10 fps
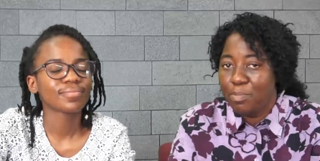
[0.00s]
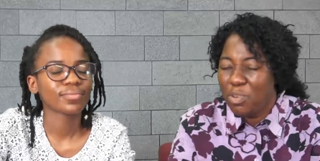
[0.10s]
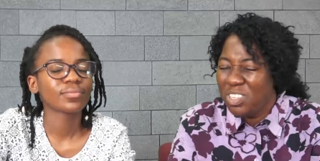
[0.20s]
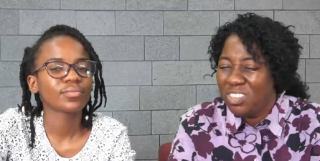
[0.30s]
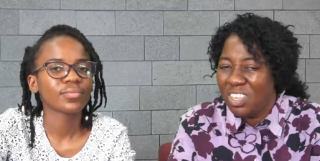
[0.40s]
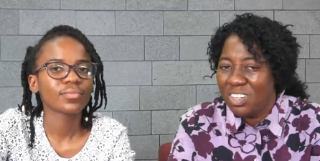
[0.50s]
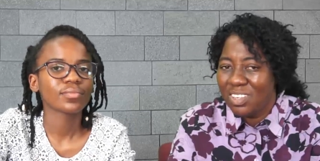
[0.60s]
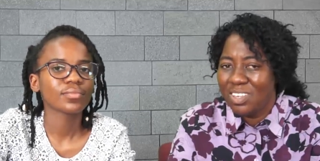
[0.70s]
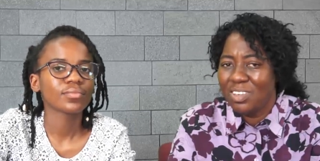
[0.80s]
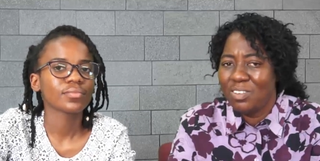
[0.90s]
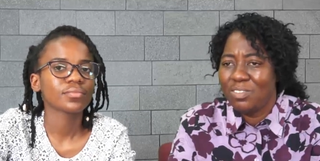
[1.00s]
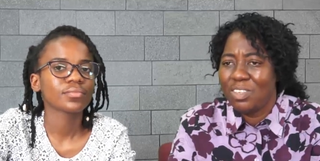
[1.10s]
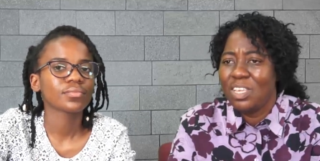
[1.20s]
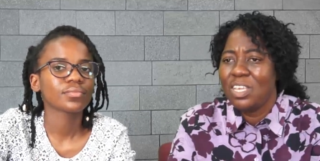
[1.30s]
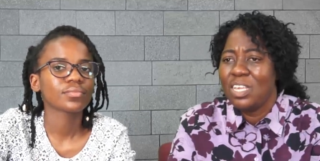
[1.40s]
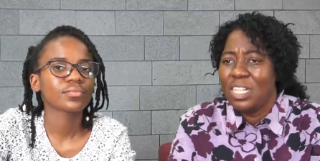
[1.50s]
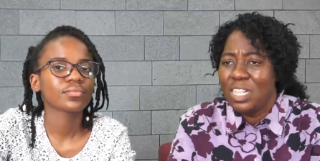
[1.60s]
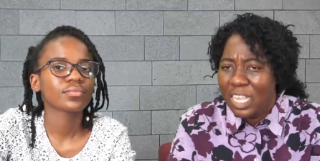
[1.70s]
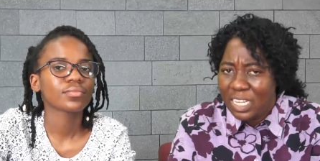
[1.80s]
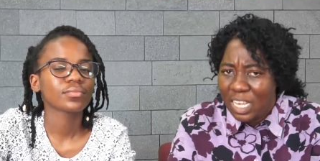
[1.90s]
Speaker 1: Boys and girls,
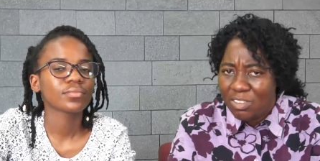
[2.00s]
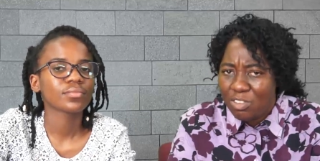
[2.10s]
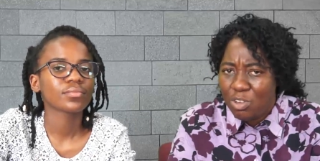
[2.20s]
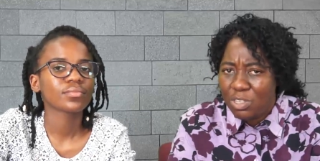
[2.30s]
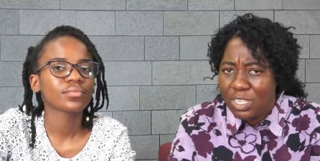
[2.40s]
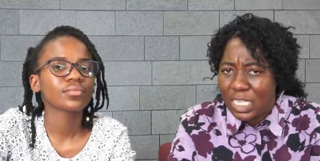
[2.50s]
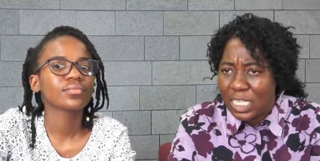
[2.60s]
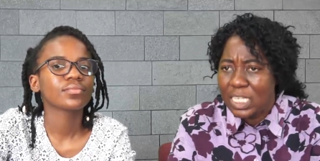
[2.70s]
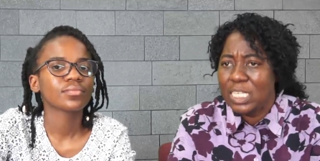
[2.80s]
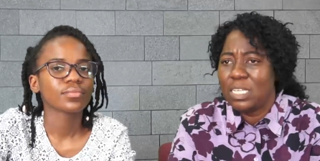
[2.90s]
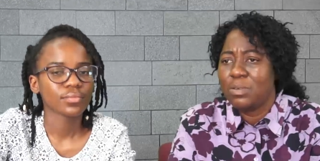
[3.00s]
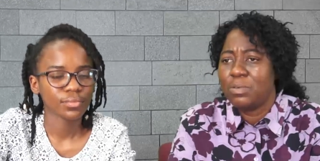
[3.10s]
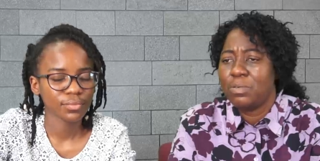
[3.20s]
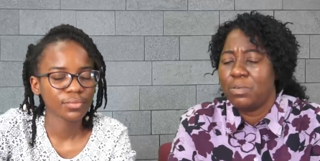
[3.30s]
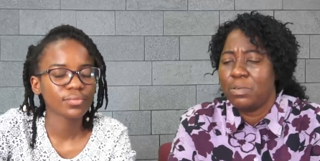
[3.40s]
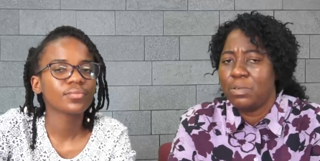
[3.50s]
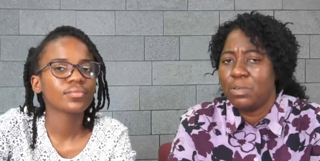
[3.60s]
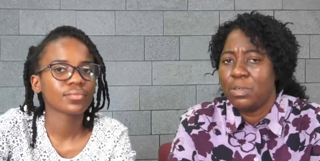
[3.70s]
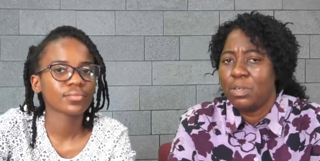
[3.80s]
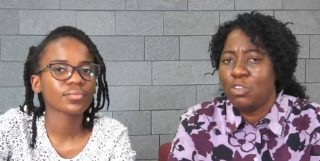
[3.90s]
let us not steal.
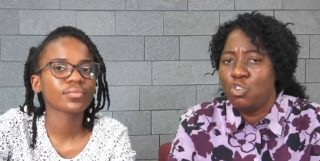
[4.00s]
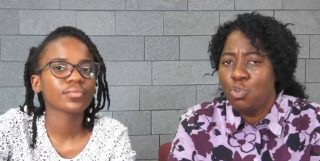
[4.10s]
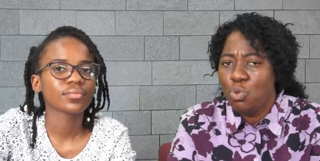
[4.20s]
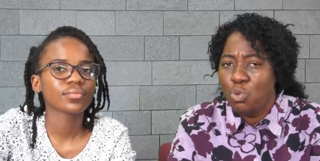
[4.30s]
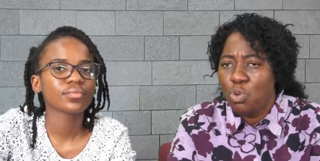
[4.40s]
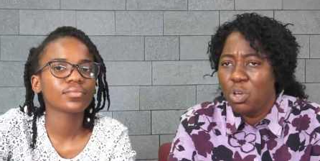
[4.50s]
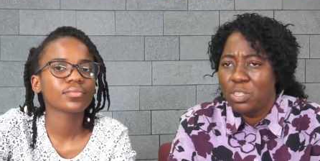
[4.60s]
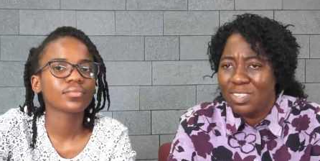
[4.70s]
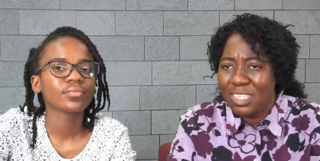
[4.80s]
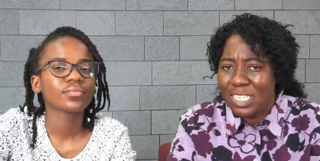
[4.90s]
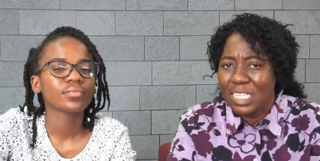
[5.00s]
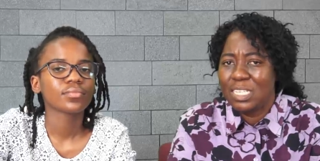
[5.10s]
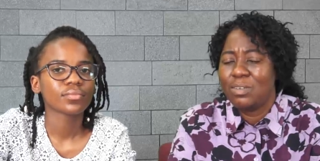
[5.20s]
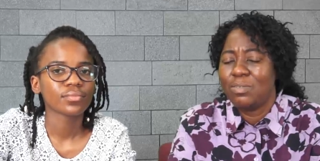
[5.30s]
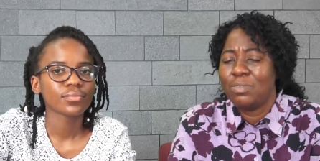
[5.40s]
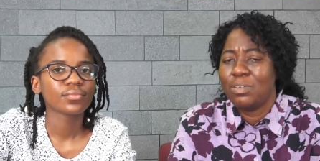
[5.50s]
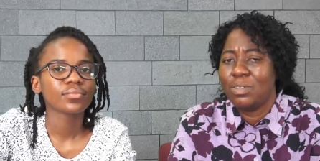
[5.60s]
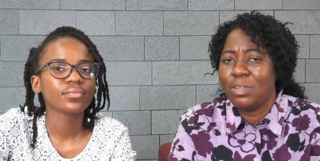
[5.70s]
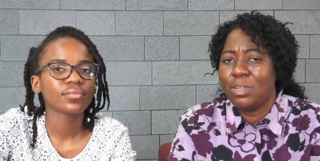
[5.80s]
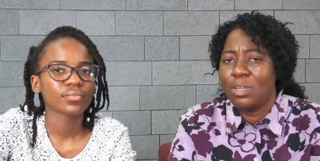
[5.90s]
Do not steal,
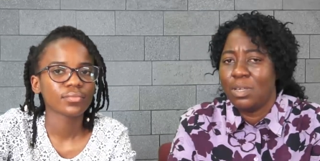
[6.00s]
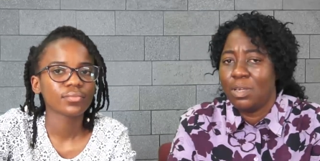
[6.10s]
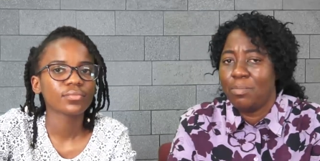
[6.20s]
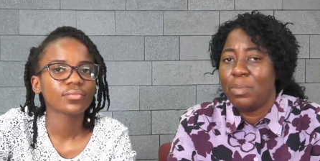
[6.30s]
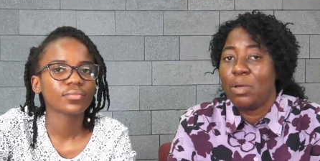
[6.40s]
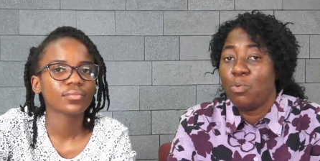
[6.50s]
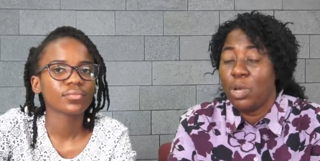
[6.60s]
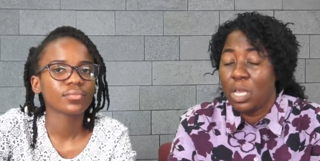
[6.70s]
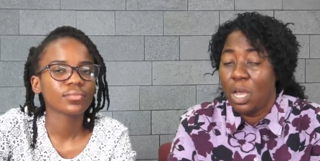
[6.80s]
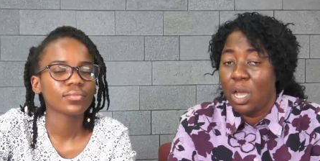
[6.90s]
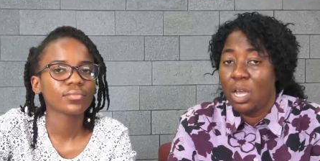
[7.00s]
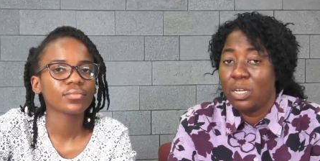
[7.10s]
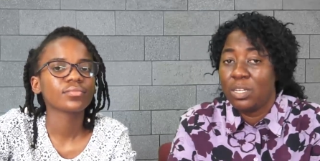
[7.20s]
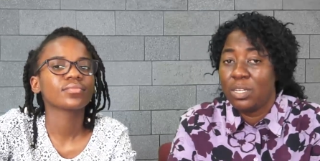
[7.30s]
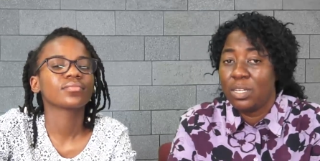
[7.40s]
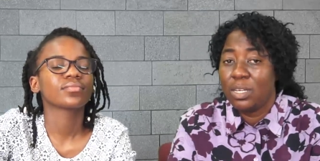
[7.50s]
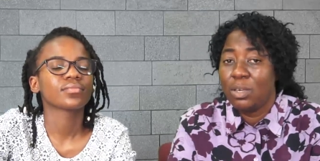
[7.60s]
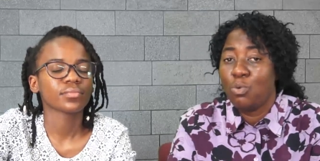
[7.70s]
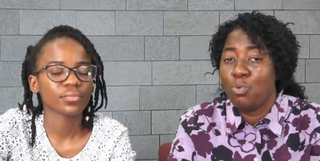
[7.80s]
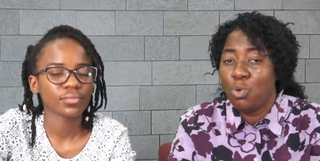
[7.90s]
but work hard.
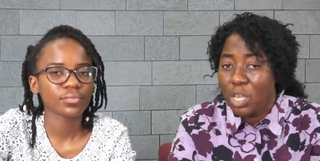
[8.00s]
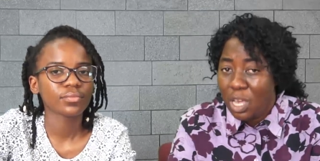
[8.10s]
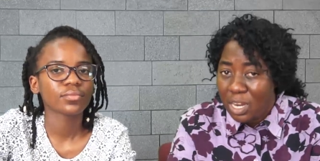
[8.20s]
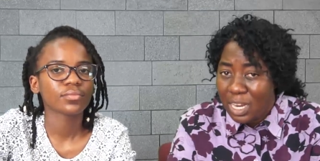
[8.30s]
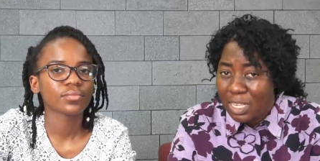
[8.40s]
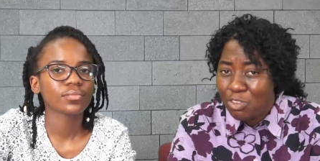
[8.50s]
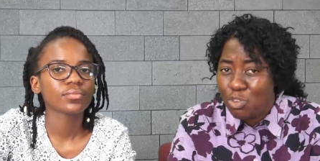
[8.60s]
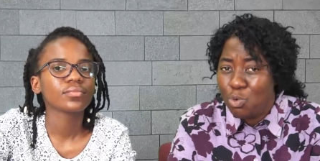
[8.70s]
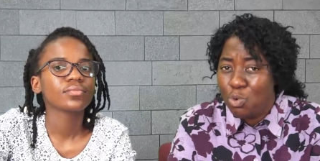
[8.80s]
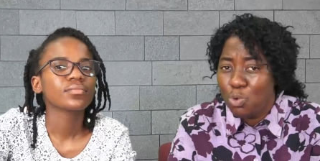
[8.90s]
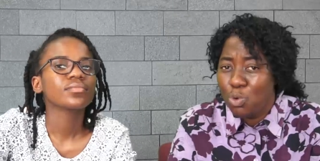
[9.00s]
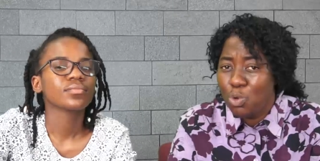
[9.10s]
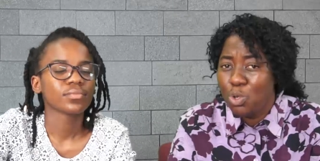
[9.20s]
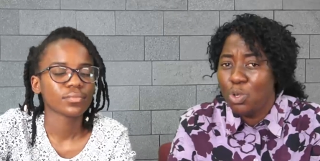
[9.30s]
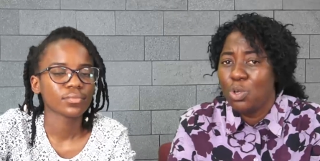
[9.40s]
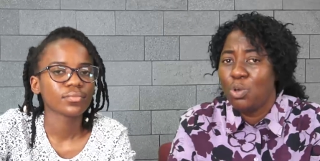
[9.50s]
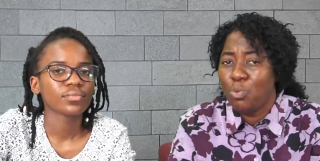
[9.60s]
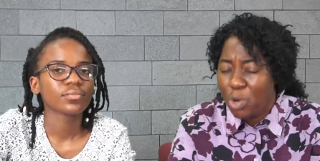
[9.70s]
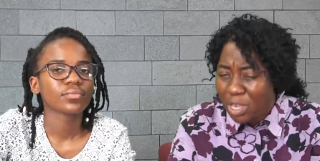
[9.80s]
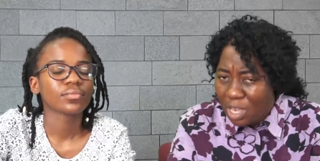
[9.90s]
Work hard at school,
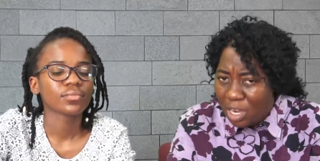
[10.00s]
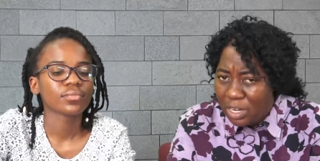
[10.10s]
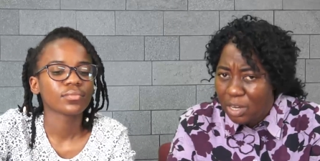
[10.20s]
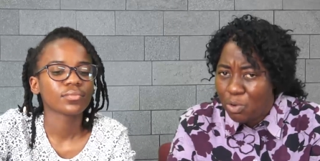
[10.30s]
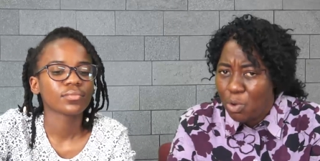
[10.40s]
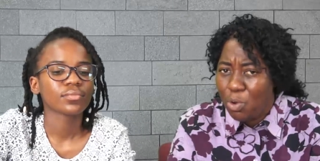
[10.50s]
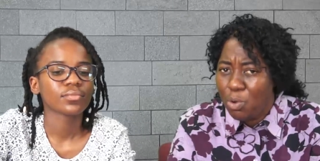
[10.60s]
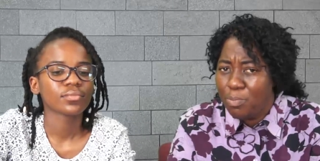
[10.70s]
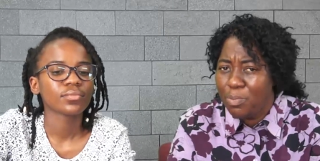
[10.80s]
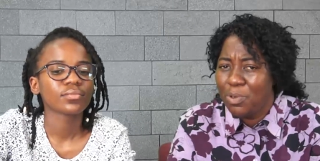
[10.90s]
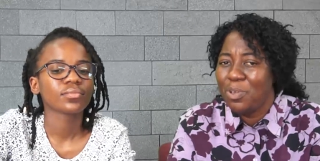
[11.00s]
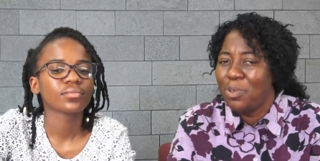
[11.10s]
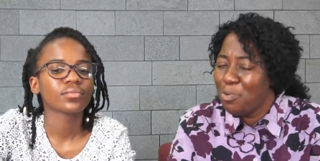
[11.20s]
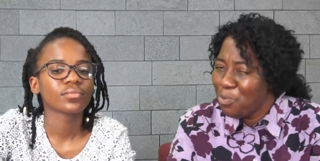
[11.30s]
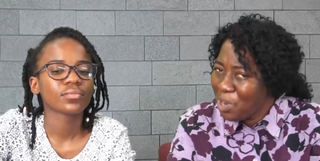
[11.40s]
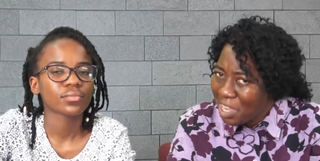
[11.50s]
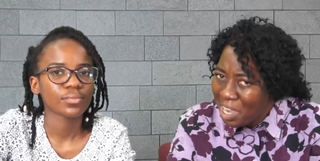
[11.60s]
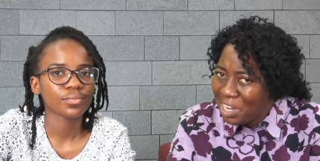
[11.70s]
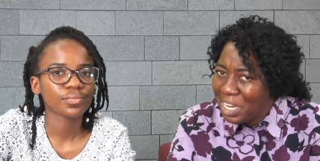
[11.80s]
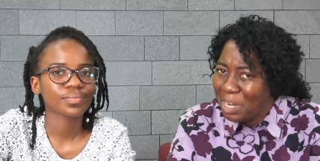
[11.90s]
Work hard at home, work
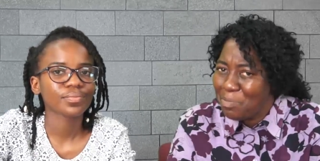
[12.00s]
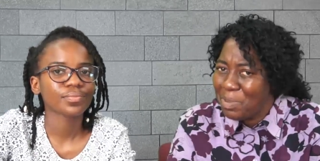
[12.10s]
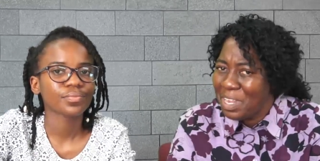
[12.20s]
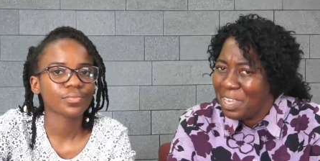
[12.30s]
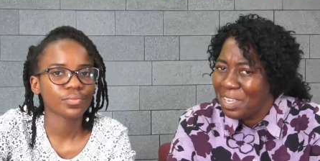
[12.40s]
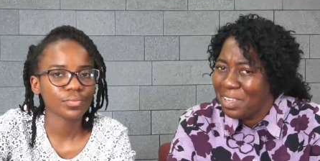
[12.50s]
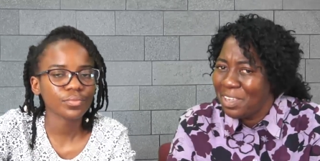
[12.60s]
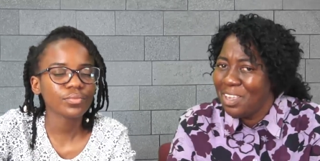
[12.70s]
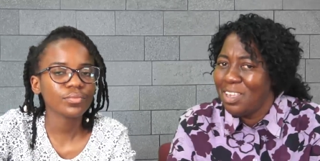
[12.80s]
hard at play.